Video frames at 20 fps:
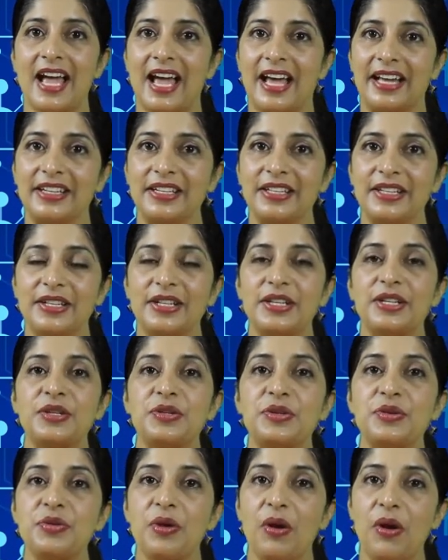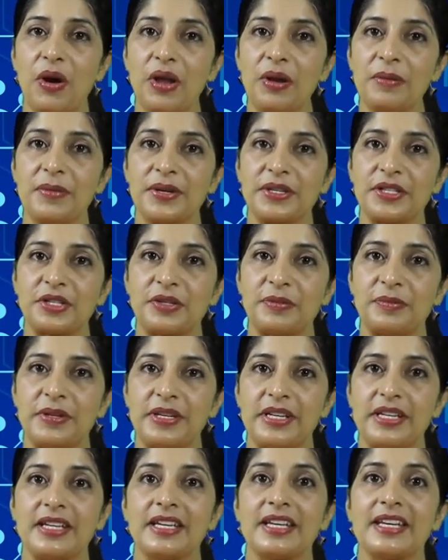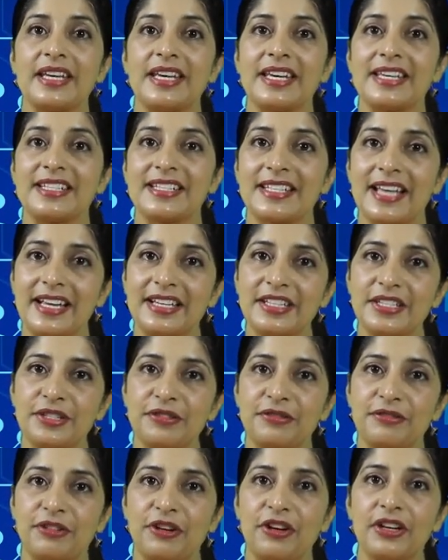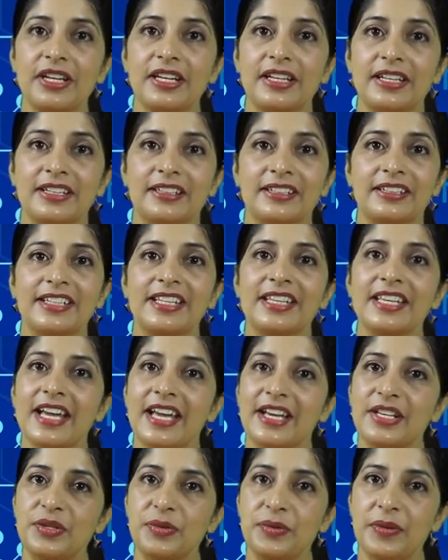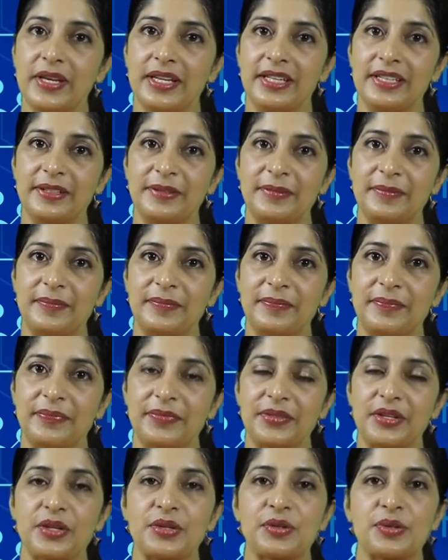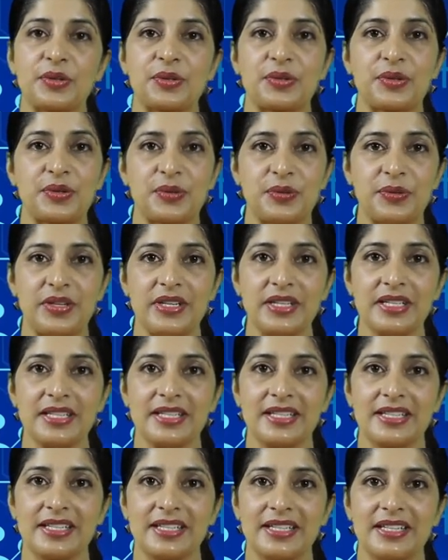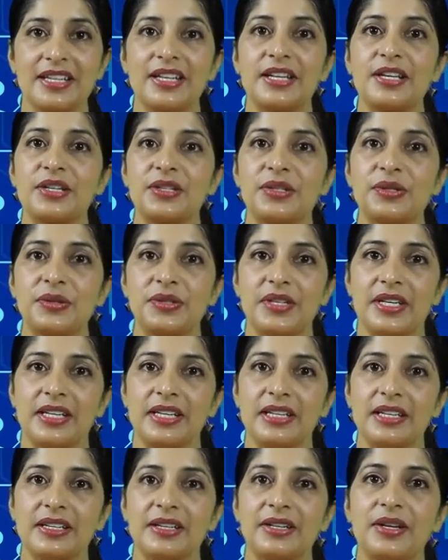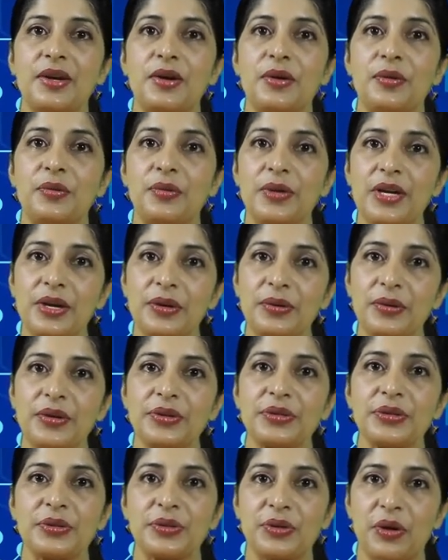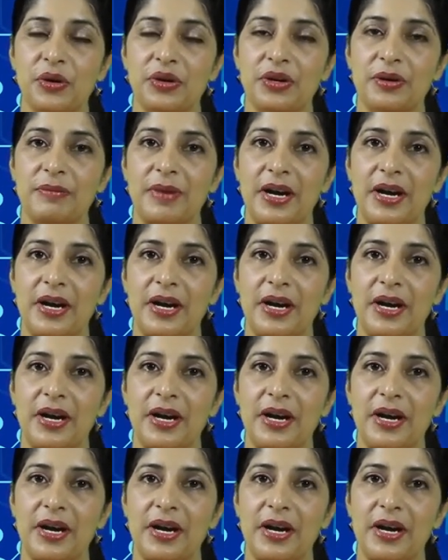And you all must be excited for learning as well. So students, today we are going to talk